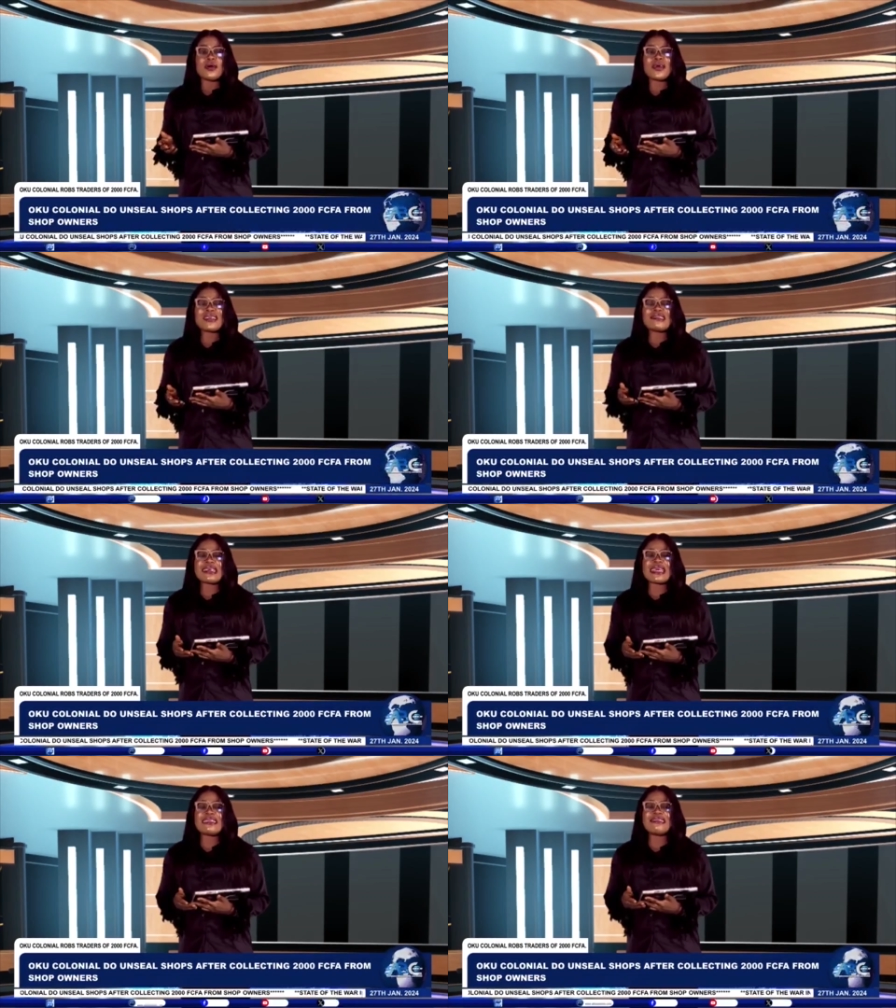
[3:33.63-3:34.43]
who is
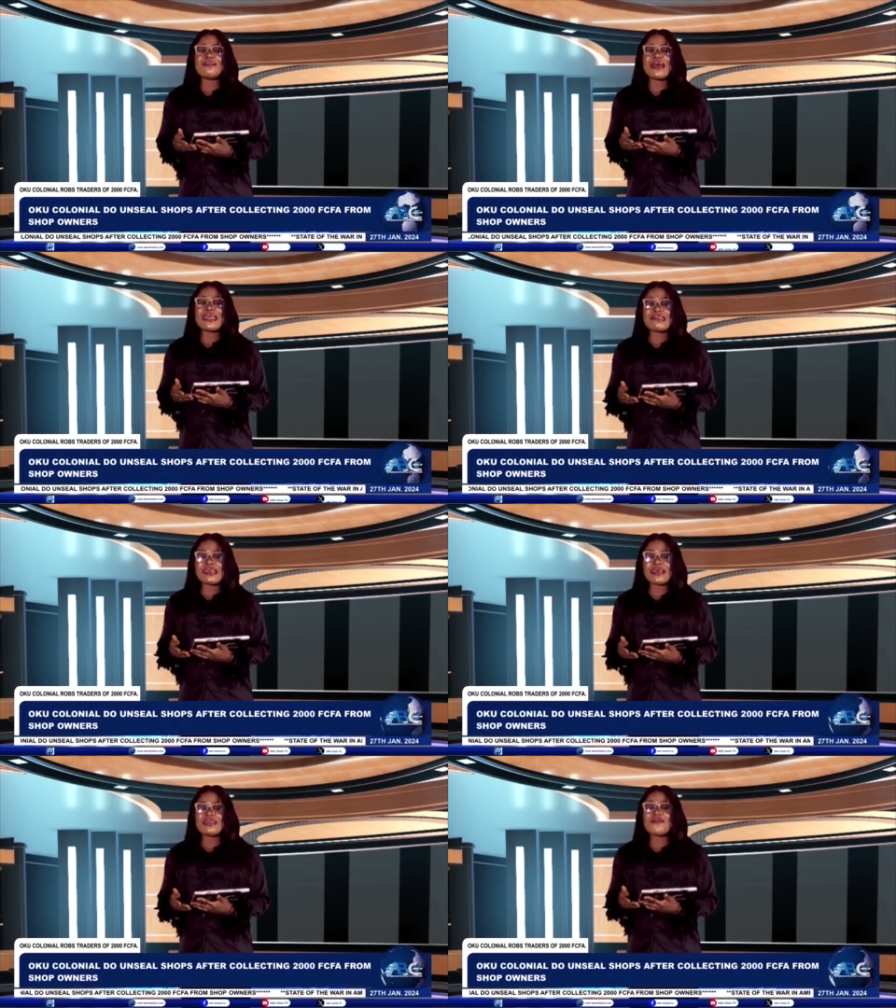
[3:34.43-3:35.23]
seeking to
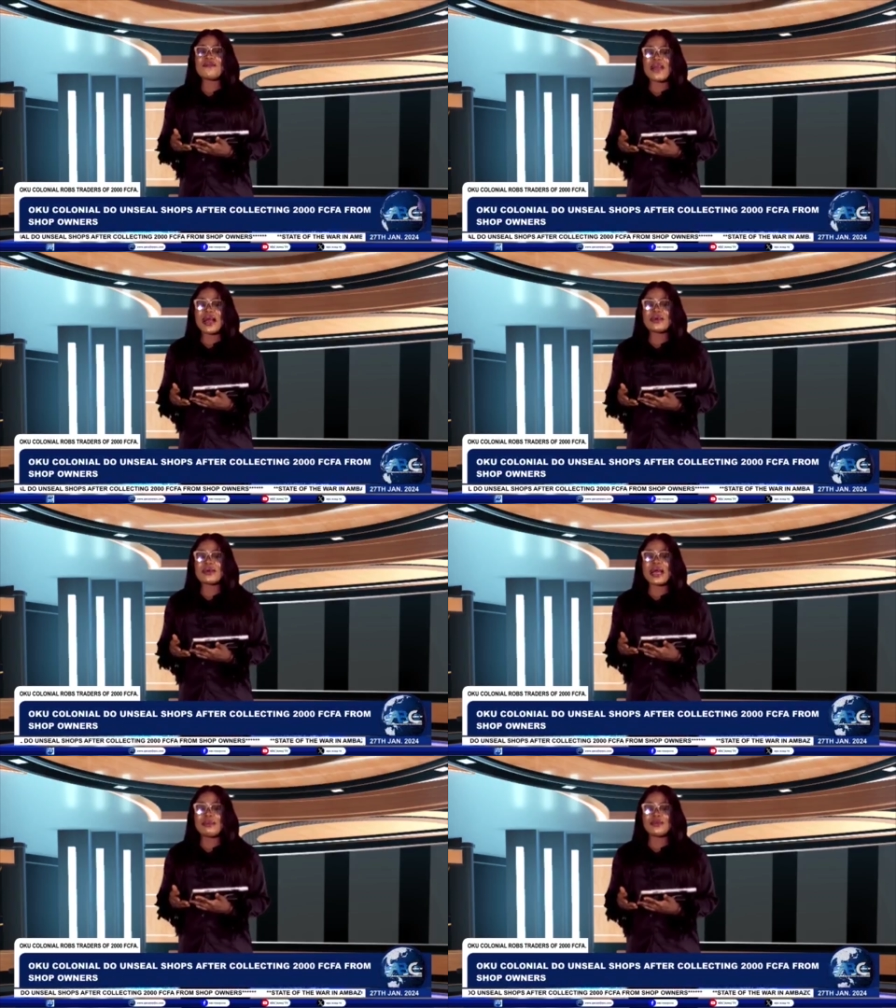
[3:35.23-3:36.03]
maintain the
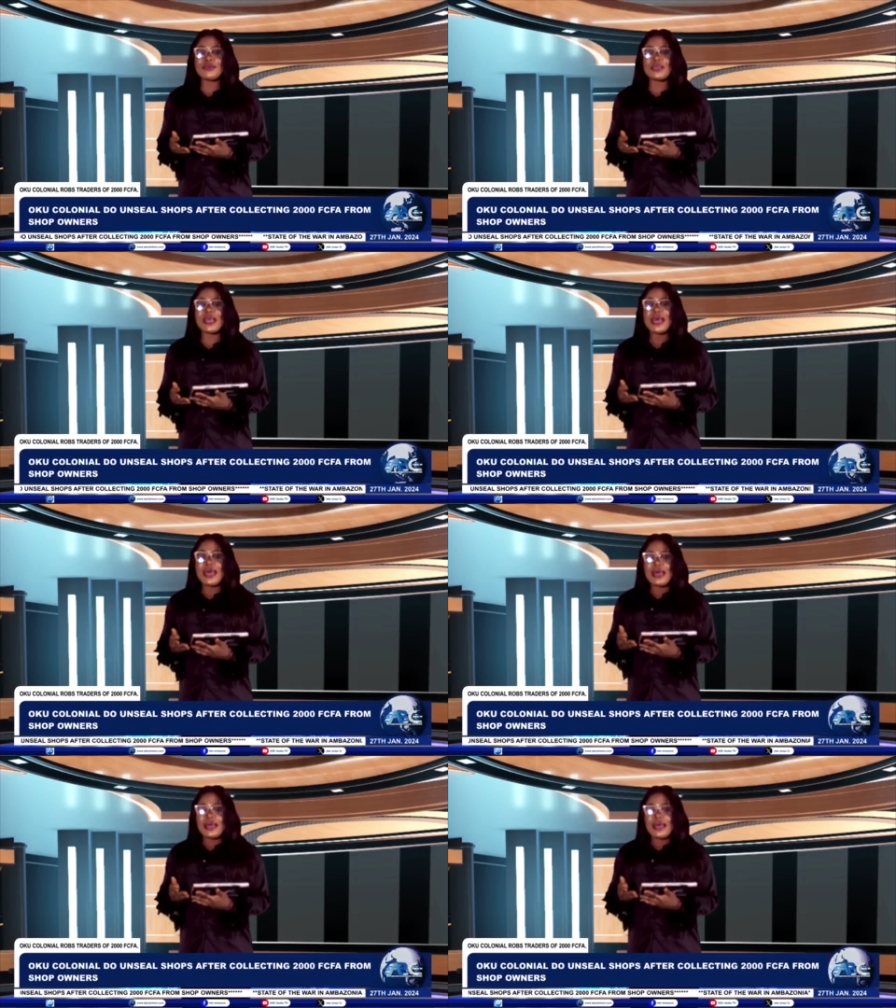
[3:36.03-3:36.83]
Franco-Cameroon
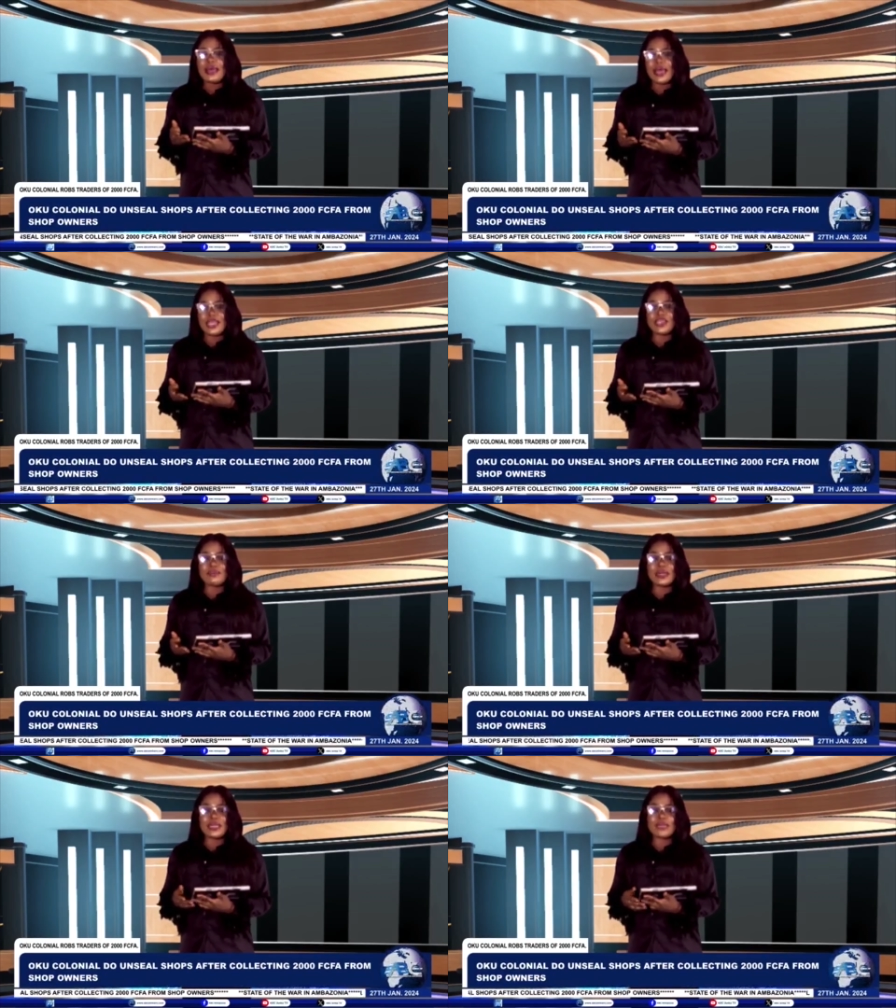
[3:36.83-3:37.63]

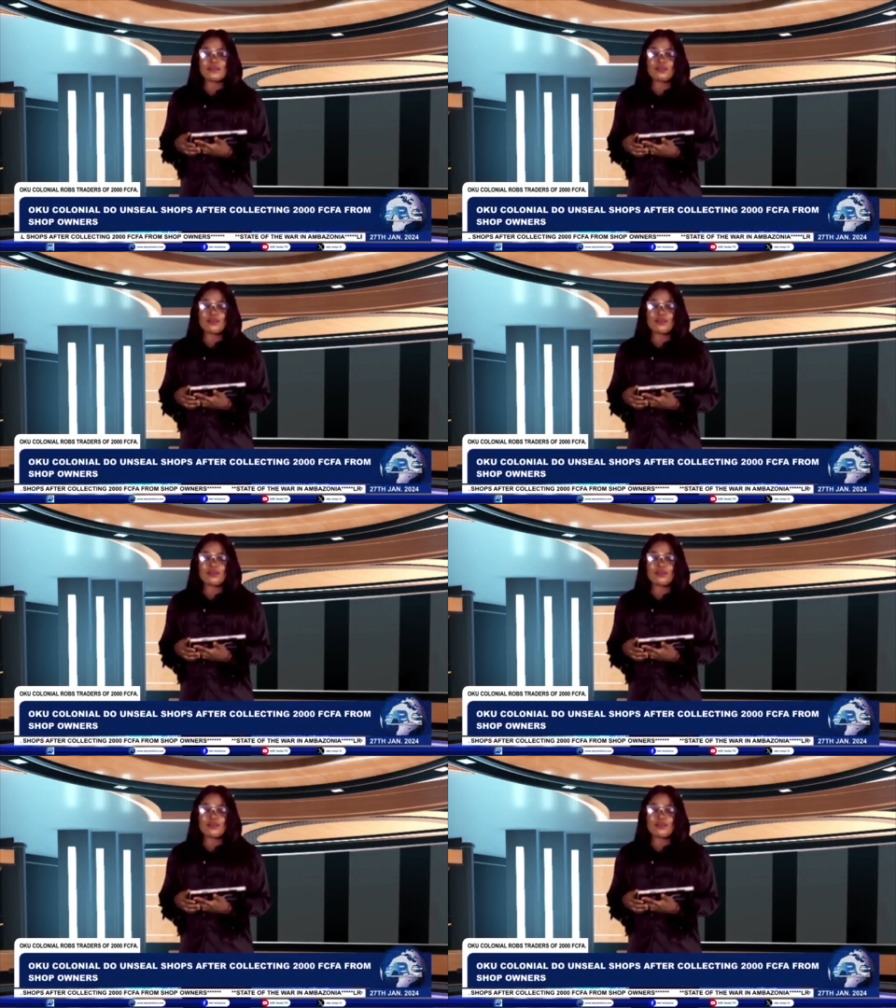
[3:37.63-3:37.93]
hegemony.